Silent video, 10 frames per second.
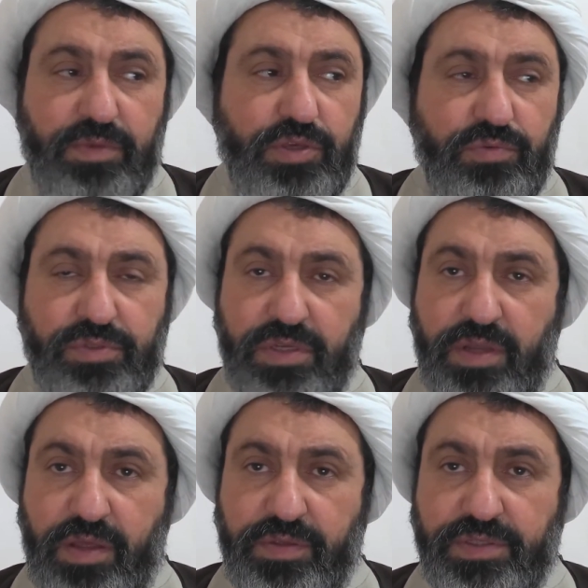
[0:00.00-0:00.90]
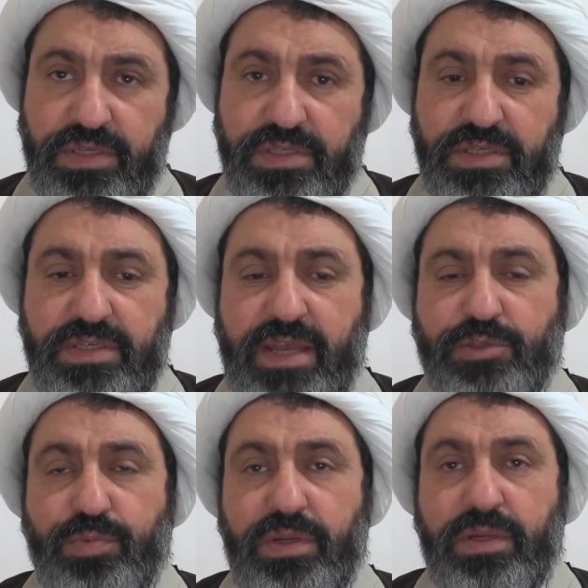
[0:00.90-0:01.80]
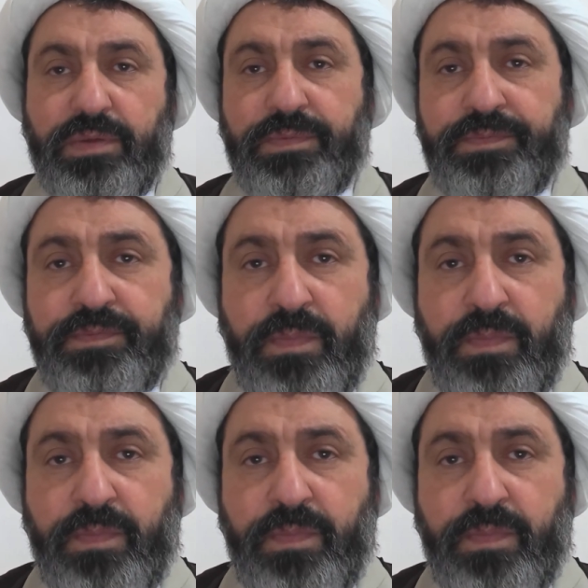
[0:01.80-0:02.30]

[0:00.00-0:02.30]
be used in other senses as well.